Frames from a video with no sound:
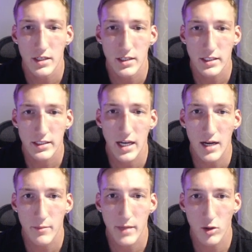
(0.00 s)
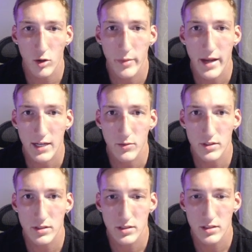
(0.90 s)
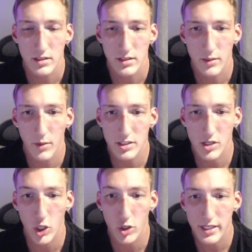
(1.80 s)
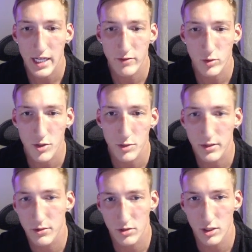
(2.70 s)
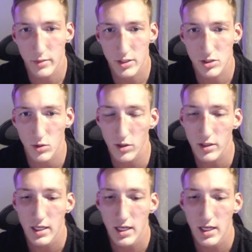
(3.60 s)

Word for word: yeah, my lower back was it wasn't hurting afterwards, but it was a little bit sore.